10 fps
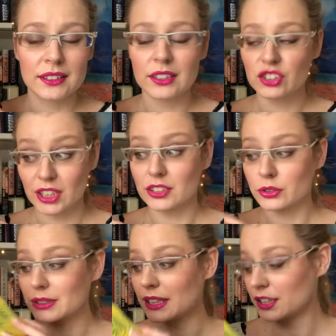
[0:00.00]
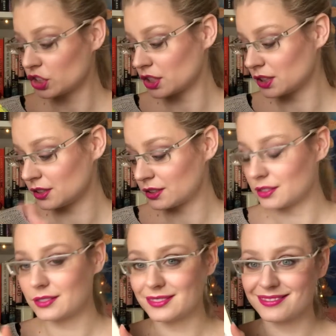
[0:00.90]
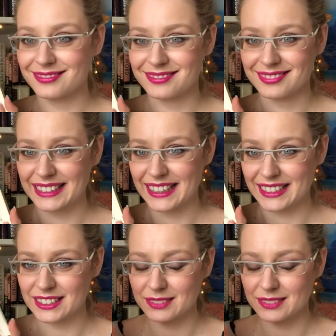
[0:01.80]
childhood edition. It is.